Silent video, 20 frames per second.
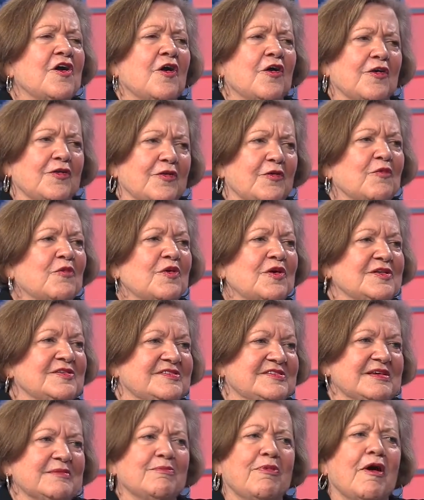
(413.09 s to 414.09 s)
are the
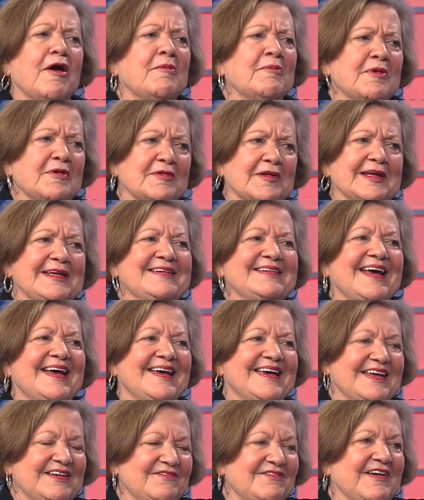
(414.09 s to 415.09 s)
ones that primarily
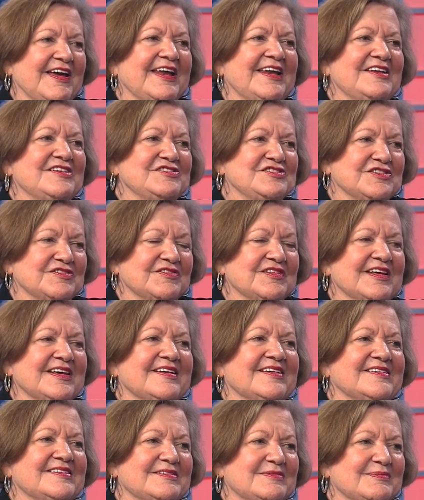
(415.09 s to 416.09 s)
take advantage of this.